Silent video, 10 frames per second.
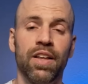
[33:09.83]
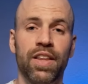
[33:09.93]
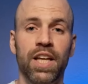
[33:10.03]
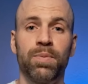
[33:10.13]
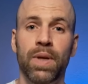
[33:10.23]

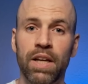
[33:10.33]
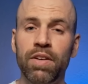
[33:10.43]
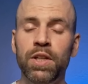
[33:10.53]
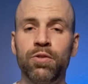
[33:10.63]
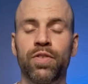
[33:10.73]
that
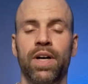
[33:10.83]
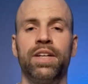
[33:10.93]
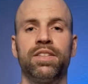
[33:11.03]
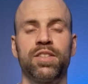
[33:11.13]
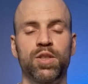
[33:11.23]
whenever you
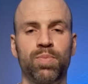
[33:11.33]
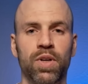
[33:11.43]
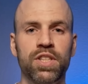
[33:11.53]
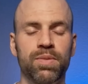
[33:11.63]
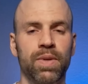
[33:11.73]
find
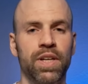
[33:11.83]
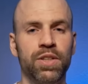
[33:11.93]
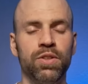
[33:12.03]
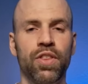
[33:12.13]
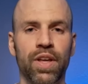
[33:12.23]
spots where
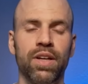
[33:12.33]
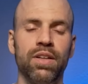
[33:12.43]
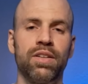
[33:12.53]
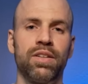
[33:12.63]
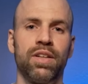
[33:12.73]
you
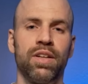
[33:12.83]
think